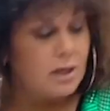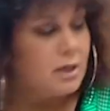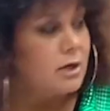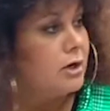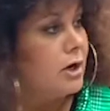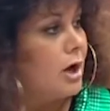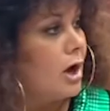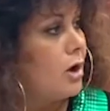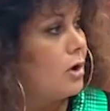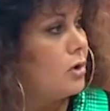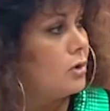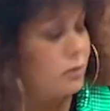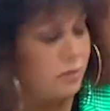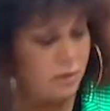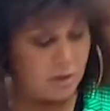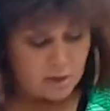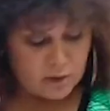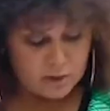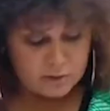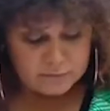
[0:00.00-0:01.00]
No
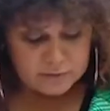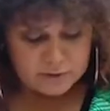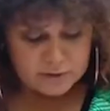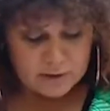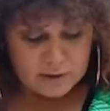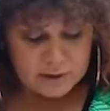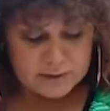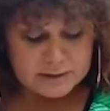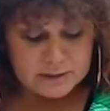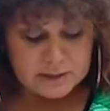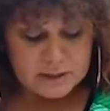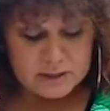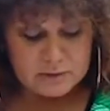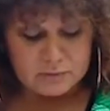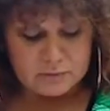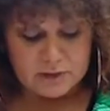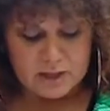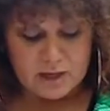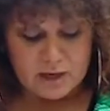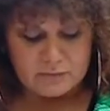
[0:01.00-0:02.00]

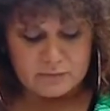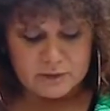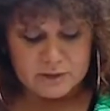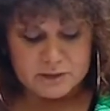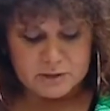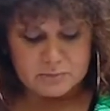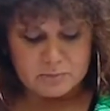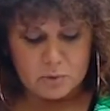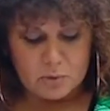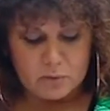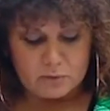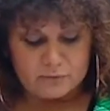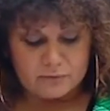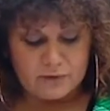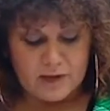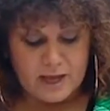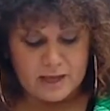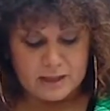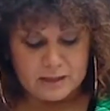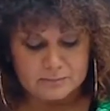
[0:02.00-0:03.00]
COVID-19 recovery support
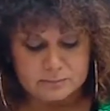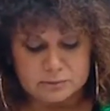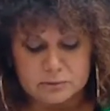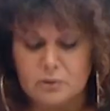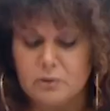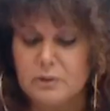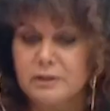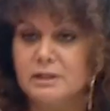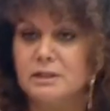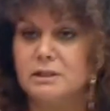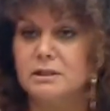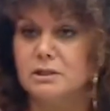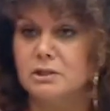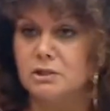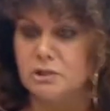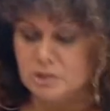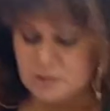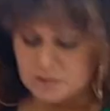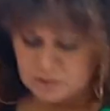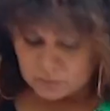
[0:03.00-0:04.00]
for unemployed
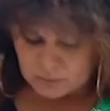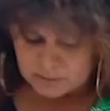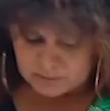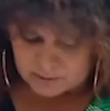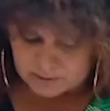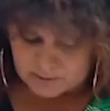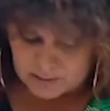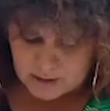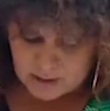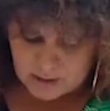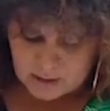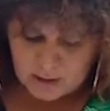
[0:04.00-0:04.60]
Indigenous women